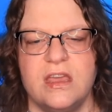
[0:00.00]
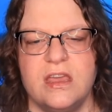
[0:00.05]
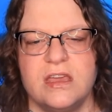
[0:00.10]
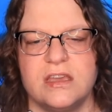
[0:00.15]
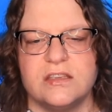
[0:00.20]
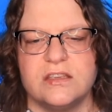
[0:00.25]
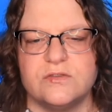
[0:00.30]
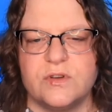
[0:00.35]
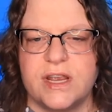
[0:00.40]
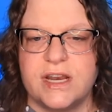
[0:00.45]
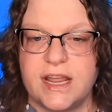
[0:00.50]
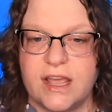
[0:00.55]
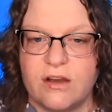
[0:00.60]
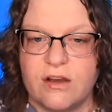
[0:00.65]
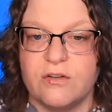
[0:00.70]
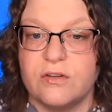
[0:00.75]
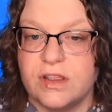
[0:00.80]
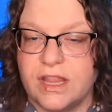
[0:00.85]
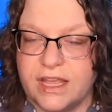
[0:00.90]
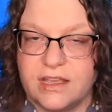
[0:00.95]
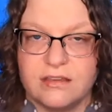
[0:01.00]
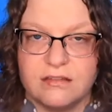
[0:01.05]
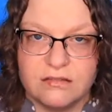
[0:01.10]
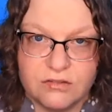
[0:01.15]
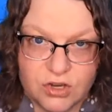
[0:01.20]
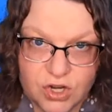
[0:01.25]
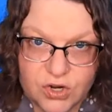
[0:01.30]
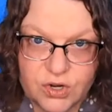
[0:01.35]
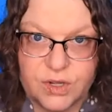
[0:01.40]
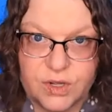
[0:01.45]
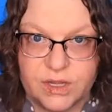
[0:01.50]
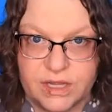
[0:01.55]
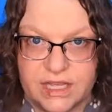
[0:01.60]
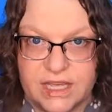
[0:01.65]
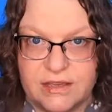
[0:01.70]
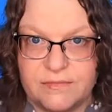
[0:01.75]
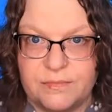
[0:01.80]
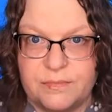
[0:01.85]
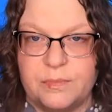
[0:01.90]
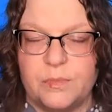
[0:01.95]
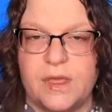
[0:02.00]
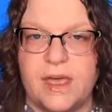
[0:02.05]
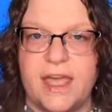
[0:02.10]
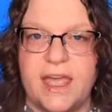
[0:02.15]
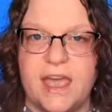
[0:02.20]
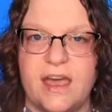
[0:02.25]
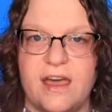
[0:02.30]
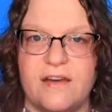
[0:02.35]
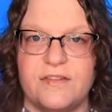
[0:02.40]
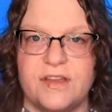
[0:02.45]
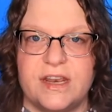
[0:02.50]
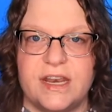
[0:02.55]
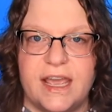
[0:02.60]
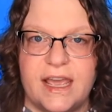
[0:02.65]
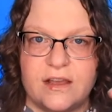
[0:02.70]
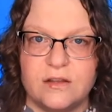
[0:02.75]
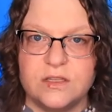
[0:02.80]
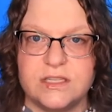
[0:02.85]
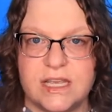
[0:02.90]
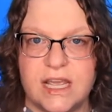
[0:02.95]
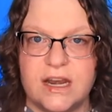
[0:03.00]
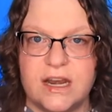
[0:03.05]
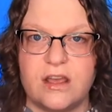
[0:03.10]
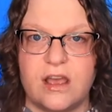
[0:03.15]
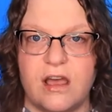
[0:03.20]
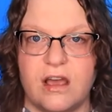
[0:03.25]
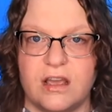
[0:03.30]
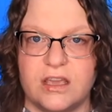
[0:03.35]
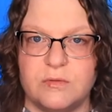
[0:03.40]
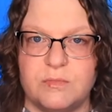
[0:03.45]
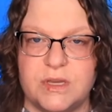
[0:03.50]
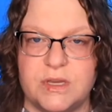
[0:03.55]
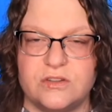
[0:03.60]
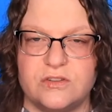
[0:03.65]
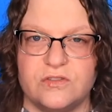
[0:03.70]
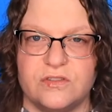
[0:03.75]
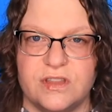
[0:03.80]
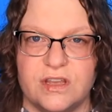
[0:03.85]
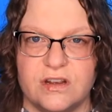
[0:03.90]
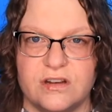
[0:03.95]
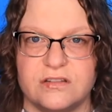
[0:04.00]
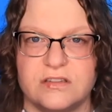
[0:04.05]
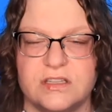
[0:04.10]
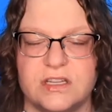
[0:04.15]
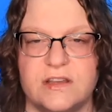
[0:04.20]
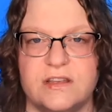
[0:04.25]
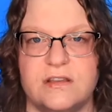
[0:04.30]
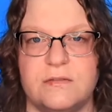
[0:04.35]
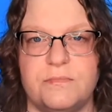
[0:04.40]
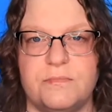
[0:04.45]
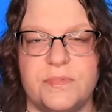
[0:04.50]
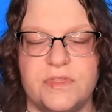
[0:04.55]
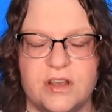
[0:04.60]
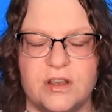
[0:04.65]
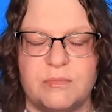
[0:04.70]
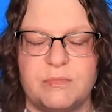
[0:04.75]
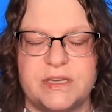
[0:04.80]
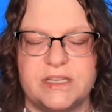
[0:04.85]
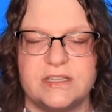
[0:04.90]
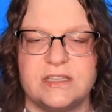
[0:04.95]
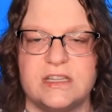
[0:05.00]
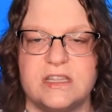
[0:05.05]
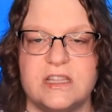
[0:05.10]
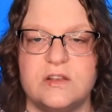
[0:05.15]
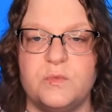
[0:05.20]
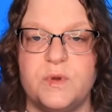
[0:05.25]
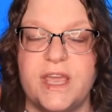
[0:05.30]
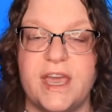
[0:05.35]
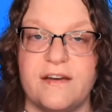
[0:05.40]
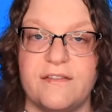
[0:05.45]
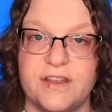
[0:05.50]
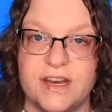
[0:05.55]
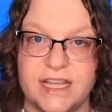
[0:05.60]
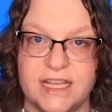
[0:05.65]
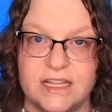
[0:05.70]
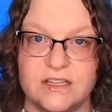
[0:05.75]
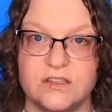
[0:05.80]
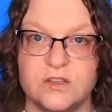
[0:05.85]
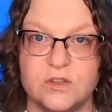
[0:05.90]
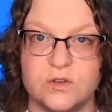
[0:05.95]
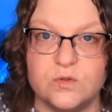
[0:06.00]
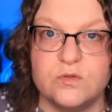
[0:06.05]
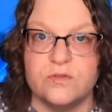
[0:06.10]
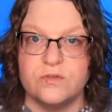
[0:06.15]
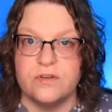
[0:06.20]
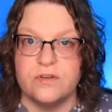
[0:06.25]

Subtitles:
because right now, like currently, I have an outside occupational therapist, and then we have an in-school